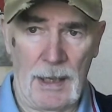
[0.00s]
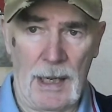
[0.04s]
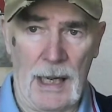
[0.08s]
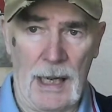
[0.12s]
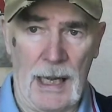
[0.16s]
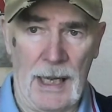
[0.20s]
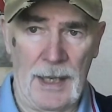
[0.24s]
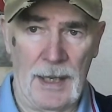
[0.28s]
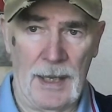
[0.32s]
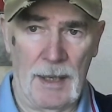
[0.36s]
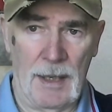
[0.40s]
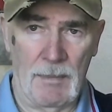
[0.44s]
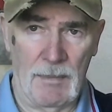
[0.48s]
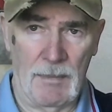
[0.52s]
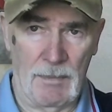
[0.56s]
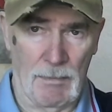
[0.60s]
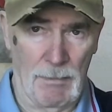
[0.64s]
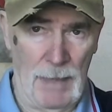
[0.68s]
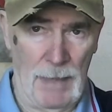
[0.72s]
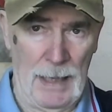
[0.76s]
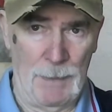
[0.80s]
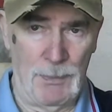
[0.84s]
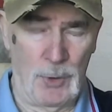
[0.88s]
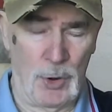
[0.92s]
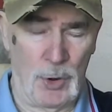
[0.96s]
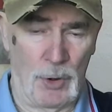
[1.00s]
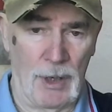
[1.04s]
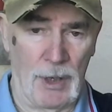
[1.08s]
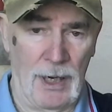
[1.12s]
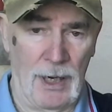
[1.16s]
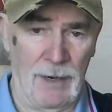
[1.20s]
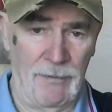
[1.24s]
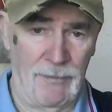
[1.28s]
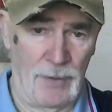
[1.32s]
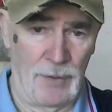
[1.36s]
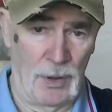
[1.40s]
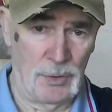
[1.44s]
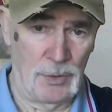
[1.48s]
either maps or air
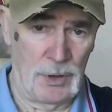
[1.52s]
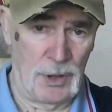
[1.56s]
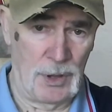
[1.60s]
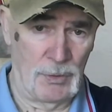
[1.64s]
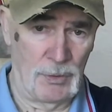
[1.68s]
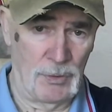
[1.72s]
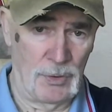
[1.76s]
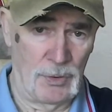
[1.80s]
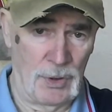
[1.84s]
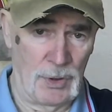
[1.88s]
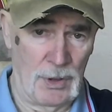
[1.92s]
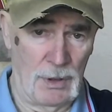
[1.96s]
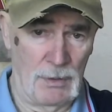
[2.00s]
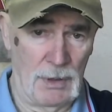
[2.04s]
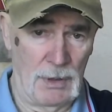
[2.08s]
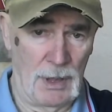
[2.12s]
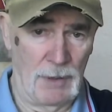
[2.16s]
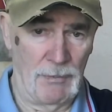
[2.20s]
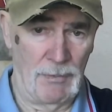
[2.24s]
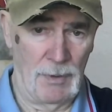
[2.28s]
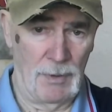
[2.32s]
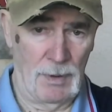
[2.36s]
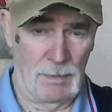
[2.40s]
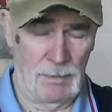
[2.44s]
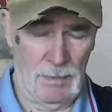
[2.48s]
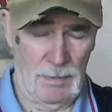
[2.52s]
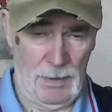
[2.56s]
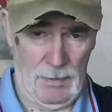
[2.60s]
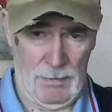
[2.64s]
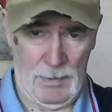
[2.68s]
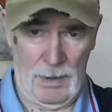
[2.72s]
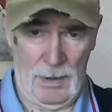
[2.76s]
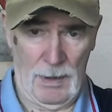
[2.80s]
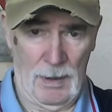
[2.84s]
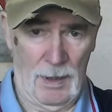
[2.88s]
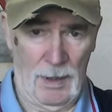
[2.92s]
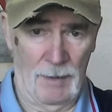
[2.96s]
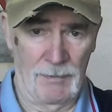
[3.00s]
photos
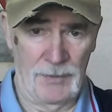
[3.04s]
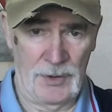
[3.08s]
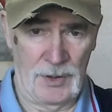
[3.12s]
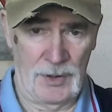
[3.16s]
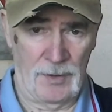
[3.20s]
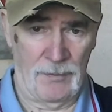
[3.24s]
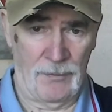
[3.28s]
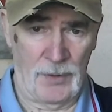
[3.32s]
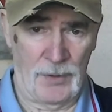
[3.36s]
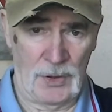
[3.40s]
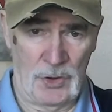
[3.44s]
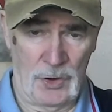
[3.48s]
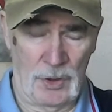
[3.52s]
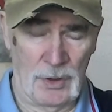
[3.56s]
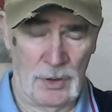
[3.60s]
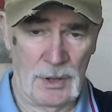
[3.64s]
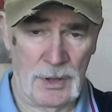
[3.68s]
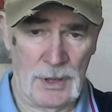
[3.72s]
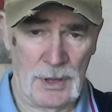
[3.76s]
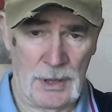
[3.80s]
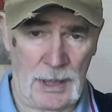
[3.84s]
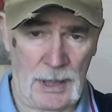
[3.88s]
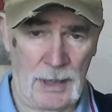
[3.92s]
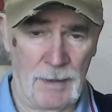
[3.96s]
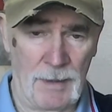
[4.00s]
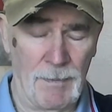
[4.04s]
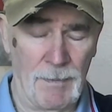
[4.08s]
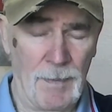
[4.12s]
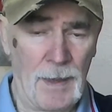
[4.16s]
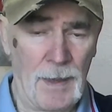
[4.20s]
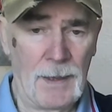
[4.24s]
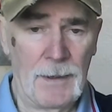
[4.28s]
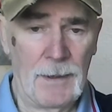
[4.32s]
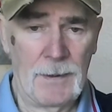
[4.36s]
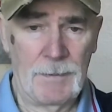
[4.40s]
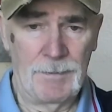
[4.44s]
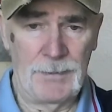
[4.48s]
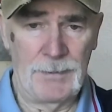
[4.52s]
of sufficient
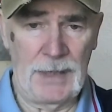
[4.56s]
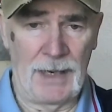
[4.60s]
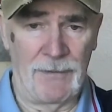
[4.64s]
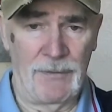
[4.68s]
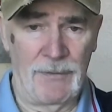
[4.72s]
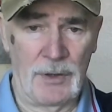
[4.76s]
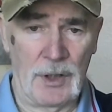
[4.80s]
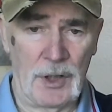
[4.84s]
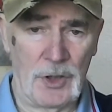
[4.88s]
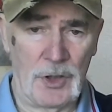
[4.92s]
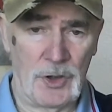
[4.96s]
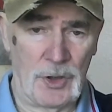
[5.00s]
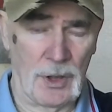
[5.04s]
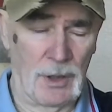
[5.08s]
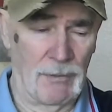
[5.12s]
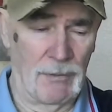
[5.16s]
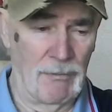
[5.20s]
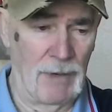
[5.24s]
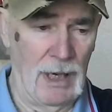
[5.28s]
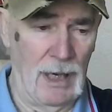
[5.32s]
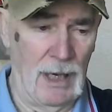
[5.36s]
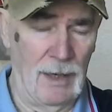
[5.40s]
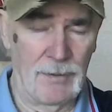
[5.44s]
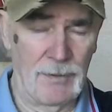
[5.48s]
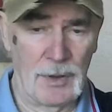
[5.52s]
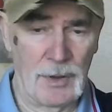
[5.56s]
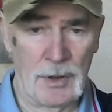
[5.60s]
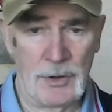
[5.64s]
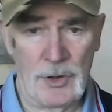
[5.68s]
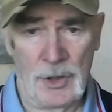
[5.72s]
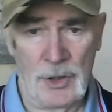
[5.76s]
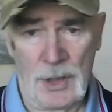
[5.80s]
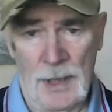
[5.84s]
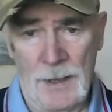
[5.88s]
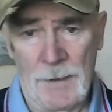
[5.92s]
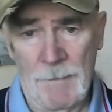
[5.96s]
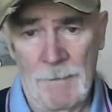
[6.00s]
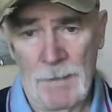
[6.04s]
definition and relevance.
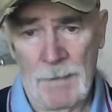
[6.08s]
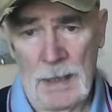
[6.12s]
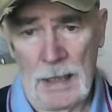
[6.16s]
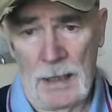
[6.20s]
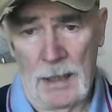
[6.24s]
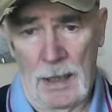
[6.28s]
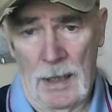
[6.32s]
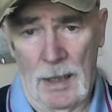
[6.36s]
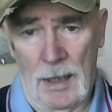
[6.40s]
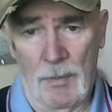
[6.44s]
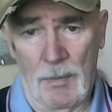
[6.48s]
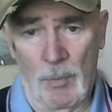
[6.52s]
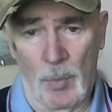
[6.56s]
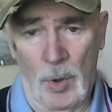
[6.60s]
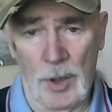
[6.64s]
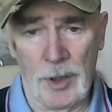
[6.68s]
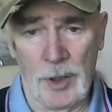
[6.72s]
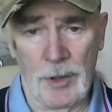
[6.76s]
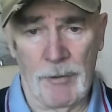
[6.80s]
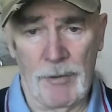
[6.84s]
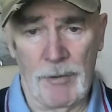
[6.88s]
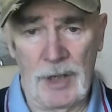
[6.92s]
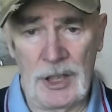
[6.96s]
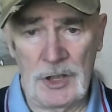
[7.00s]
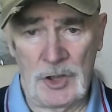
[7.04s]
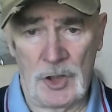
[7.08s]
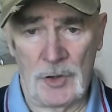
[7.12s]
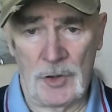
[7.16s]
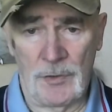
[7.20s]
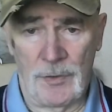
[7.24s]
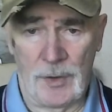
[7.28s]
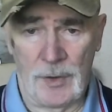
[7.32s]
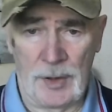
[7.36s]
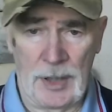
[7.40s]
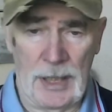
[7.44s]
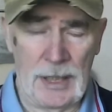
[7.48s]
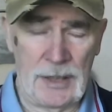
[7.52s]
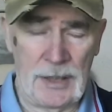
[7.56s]
And one of the reasons
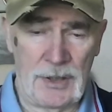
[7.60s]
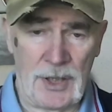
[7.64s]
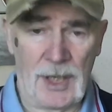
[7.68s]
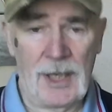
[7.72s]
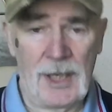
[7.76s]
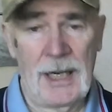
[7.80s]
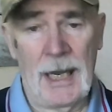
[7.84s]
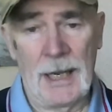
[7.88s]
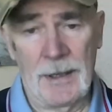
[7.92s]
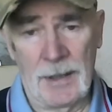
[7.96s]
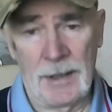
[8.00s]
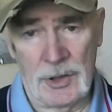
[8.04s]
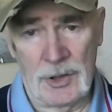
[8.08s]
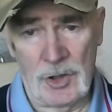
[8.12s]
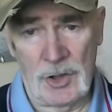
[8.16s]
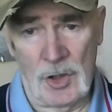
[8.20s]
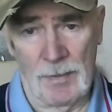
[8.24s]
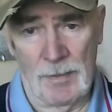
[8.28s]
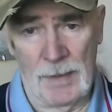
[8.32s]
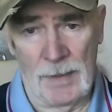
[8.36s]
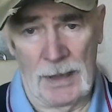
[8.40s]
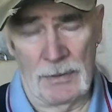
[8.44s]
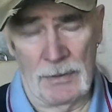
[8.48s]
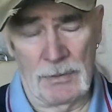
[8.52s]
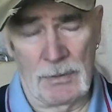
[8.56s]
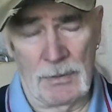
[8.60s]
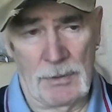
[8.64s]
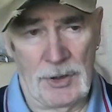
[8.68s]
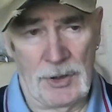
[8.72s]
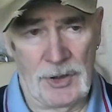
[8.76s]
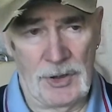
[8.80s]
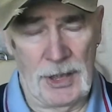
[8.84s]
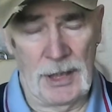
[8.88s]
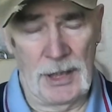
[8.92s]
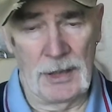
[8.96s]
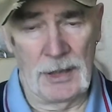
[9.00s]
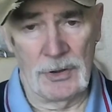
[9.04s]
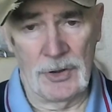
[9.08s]
for this, again, that's come out
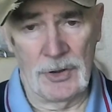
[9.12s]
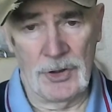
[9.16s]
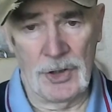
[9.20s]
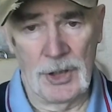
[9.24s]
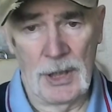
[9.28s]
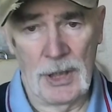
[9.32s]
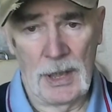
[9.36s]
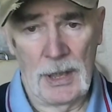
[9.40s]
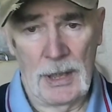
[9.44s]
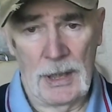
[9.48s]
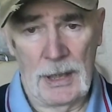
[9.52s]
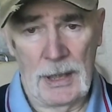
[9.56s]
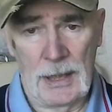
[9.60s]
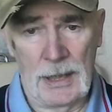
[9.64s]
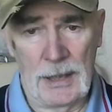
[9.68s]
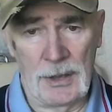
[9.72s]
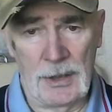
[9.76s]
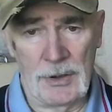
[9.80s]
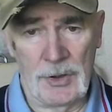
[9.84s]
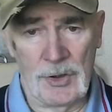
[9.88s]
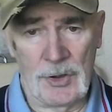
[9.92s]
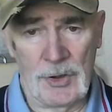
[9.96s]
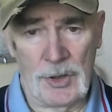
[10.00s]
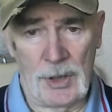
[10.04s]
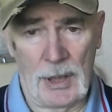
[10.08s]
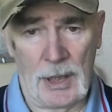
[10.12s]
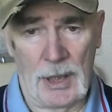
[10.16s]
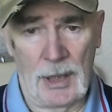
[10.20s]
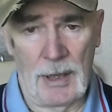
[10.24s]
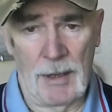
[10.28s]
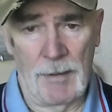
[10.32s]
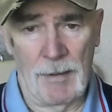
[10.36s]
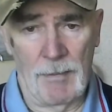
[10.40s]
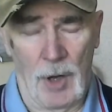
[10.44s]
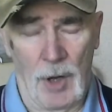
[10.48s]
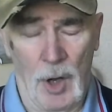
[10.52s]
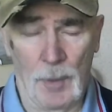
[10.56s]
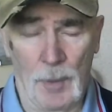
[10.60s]
since, is
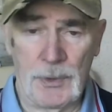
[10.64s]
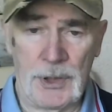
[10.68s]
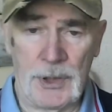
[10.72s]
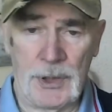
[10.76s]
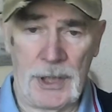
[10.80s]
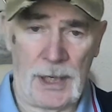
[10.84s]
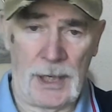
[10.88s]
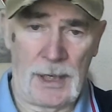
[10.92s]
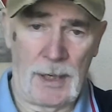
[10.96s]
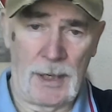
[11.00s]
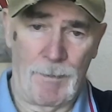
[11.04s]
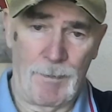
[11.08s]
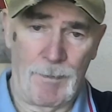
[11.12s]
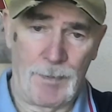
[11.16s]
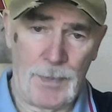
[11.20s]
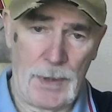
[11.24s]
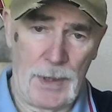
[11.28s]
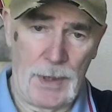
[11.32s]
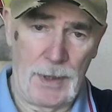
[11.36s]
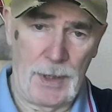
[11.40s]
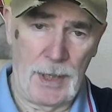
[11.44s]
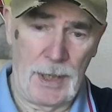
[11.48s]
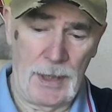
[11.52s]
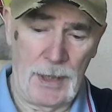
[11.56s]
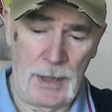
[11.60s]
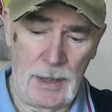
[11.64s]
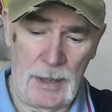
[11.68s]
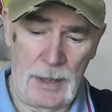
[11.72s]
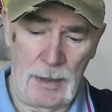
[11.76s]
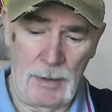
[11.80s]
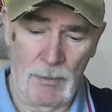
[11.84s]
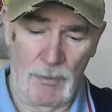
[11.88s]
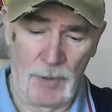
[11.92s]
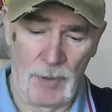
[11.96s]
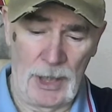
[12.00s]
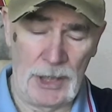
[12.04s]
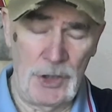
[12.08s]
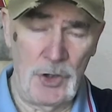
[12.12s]
OPSEC. The
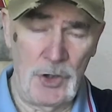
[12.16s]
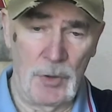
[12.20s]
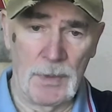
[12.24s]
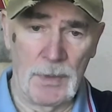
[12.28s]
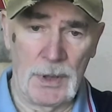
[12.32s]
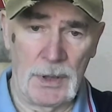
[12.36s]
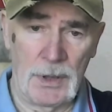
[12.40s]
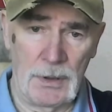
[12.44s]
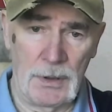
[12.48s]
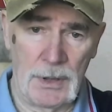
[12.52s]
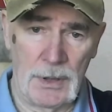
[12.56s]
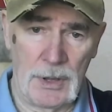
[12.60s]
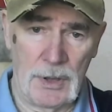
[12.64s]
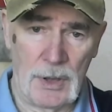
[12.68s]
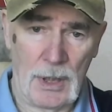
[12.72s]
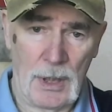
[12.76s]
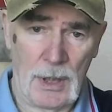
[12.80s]
regiment